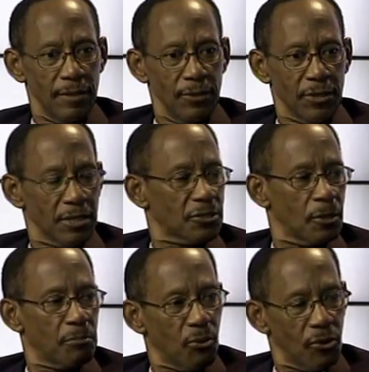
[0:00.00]
you get
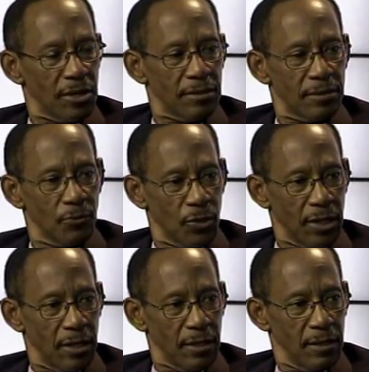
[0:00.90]
to a point
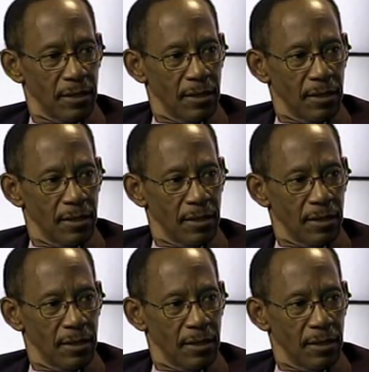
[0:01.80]
where